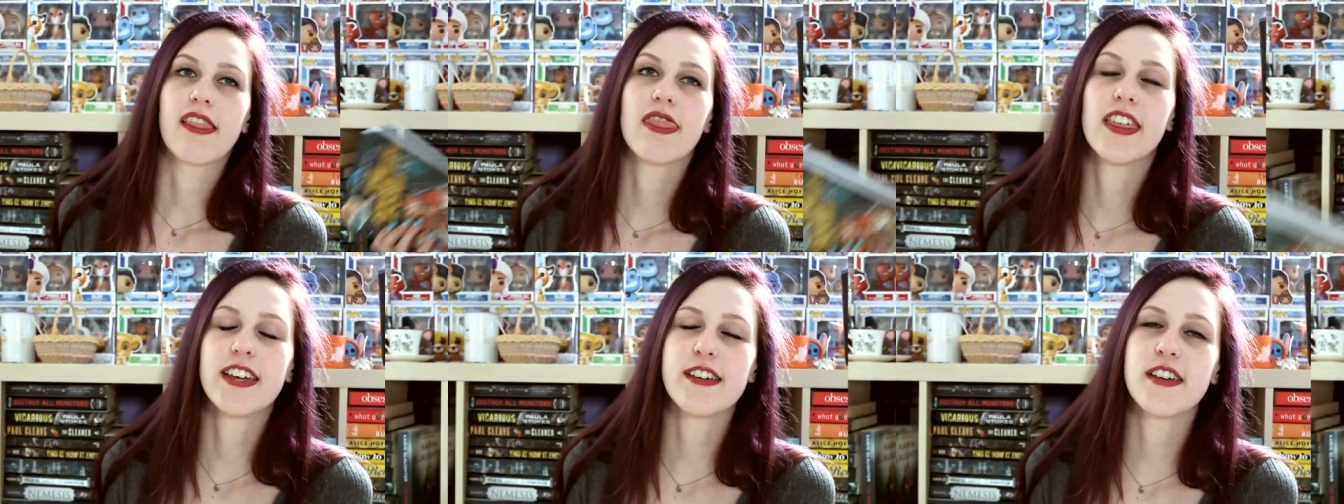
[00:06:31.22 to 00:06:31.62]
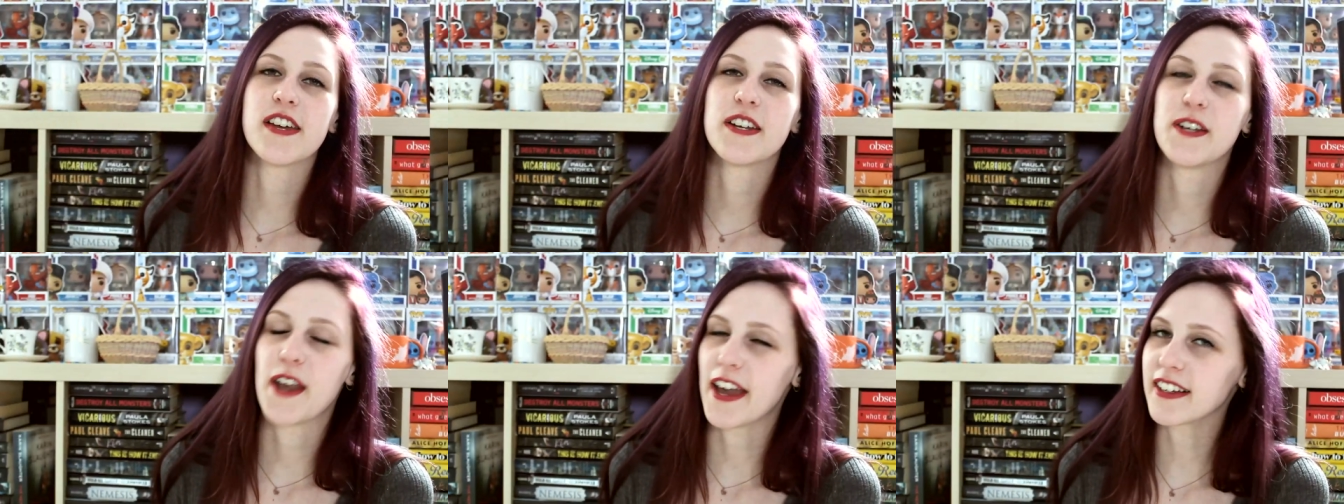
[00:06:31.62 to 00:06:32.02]
the
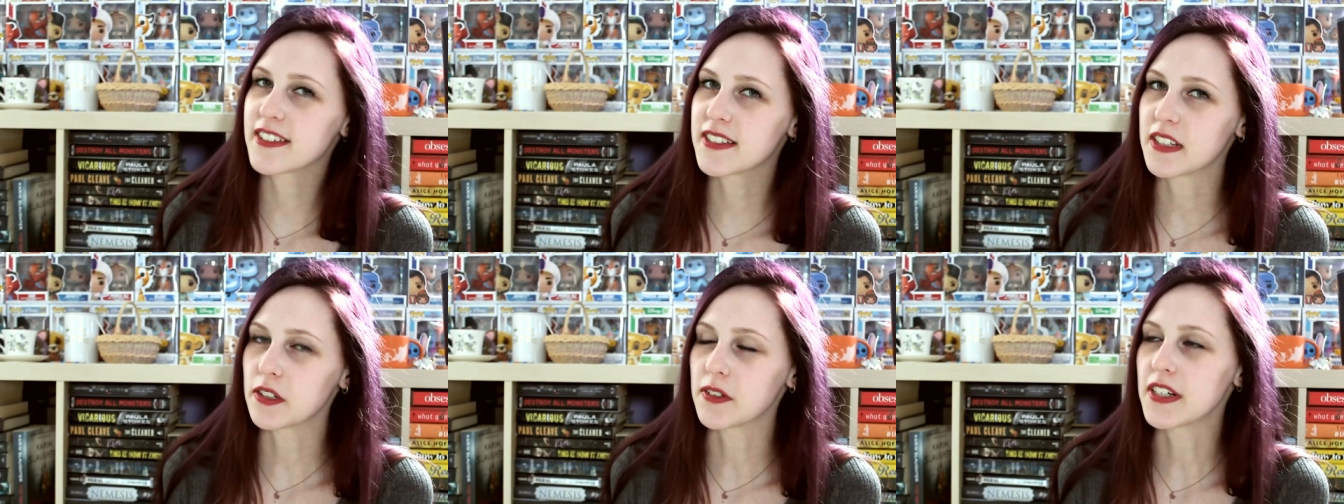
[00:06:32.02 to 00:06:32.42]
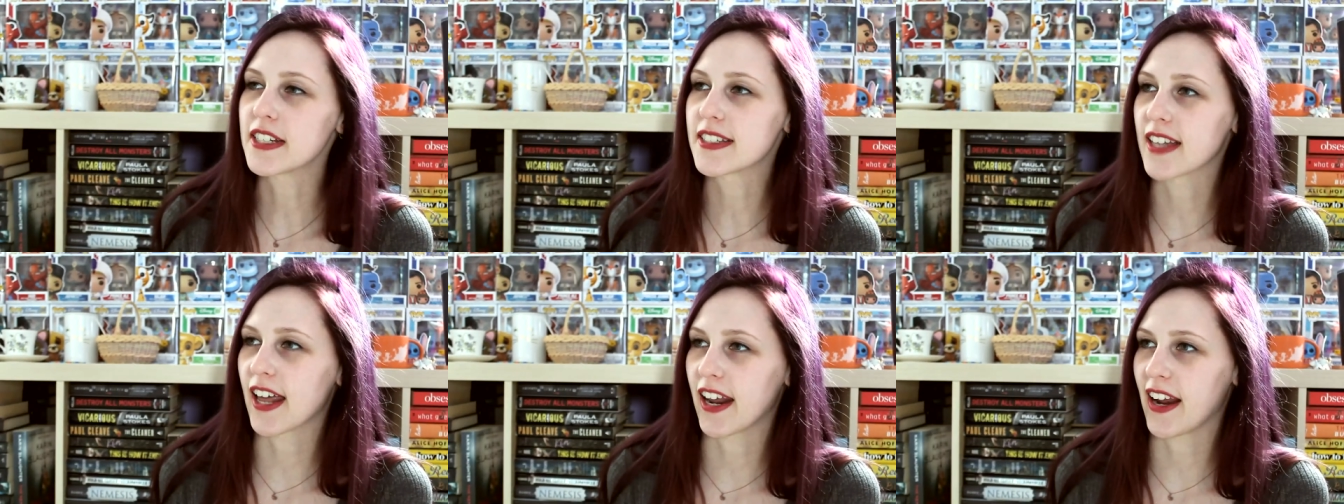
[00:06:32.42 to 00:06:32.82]
next
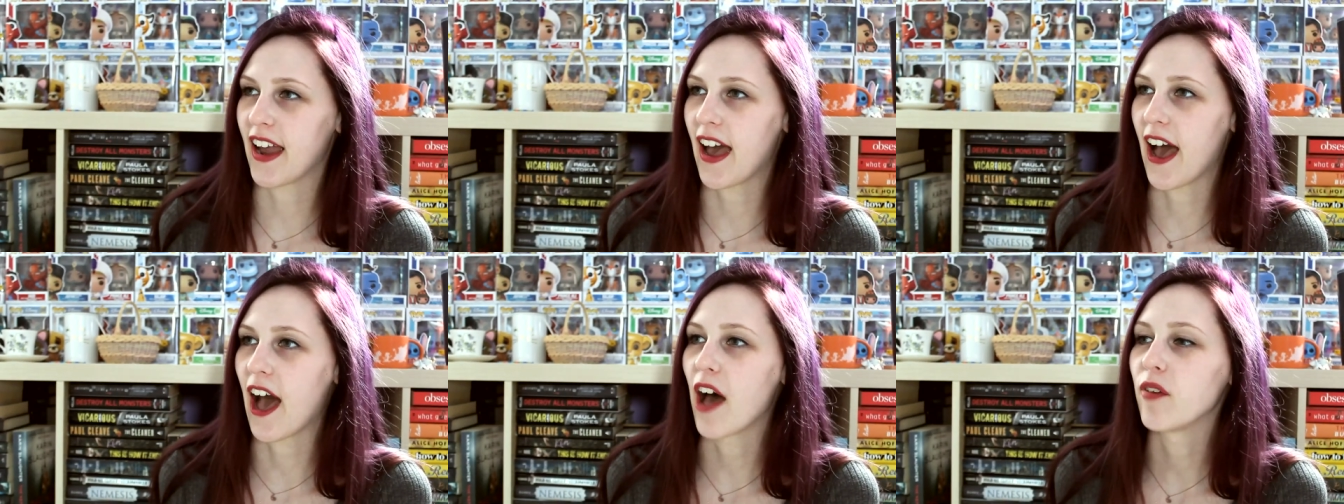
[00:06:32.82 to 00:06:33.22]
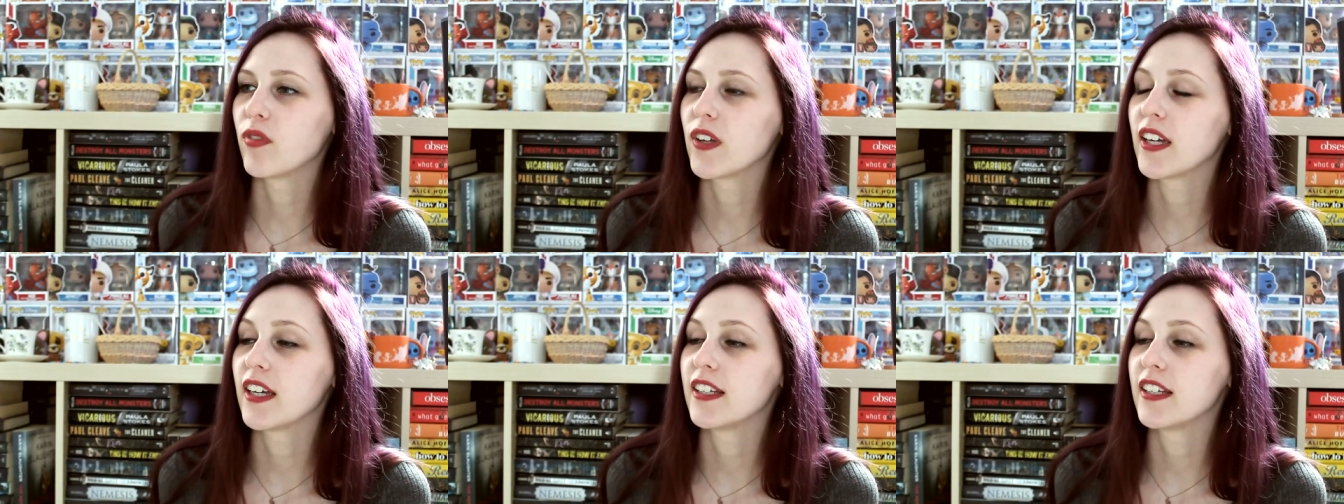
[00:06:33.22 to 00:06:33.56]
series that I have